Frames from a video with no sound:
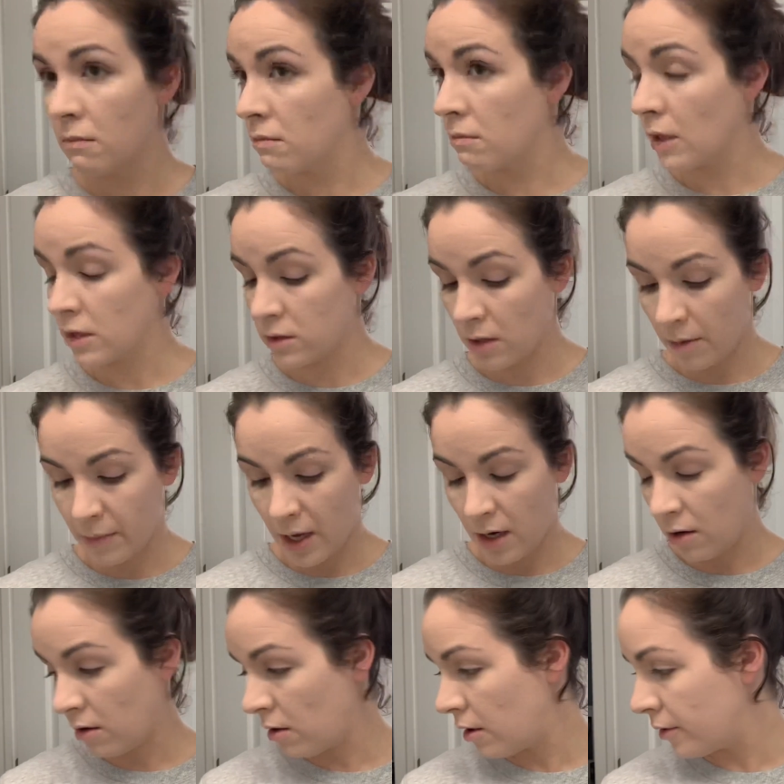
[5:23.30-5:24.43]
That's not bad
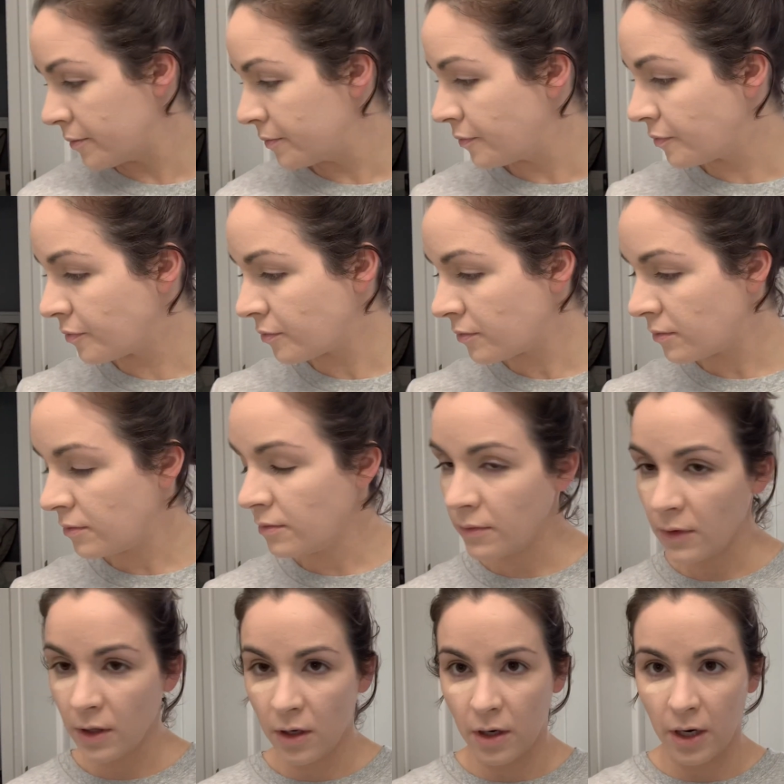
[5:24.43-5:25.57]
at all.
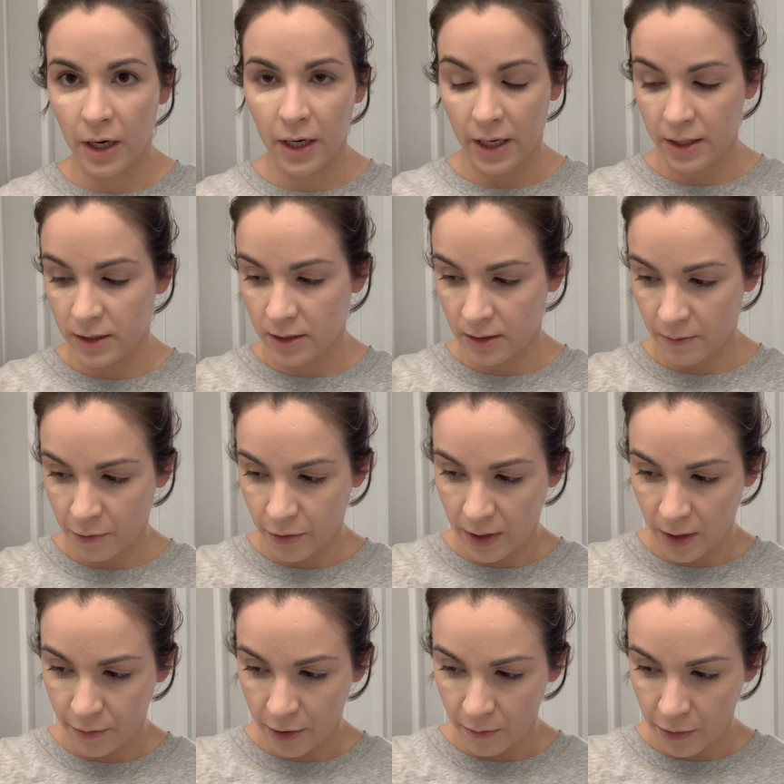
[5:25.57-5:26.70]
All right, guys, I'm going in
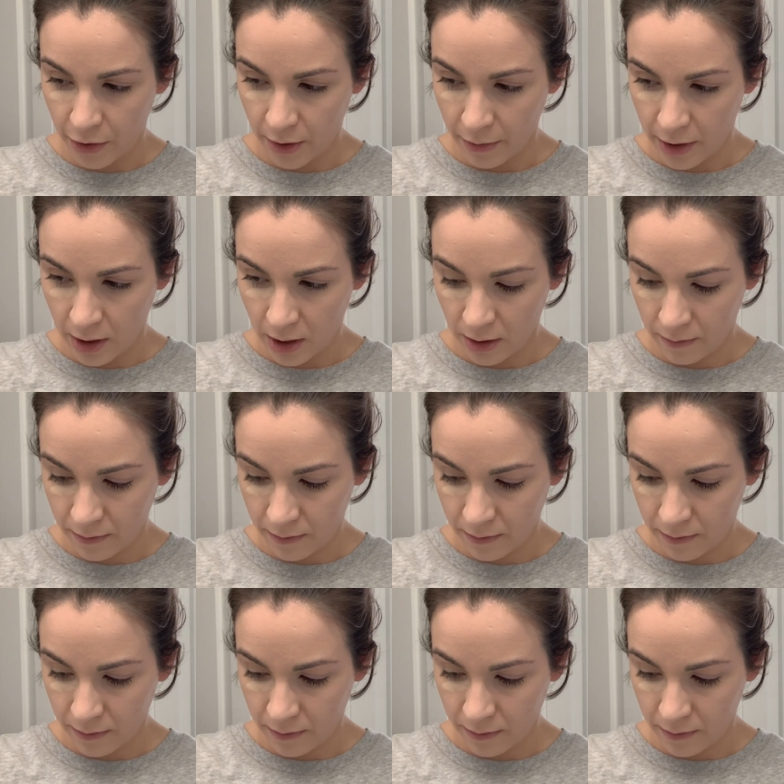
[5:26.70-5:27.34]
with a beauty blender.